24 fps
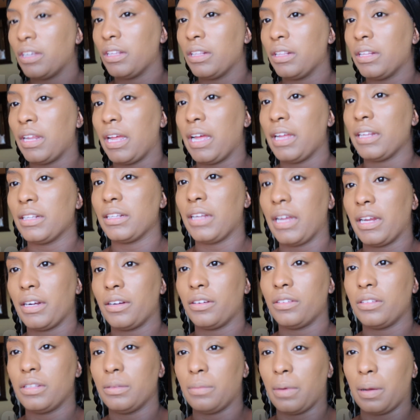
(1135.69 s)
a lot
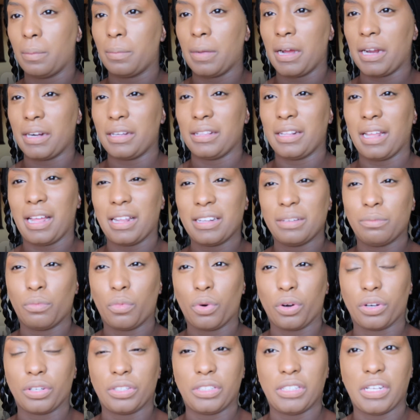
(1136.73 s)
lighter than my body, a lot
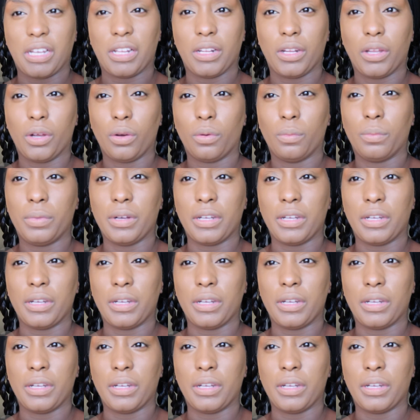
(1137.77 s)
more yellow,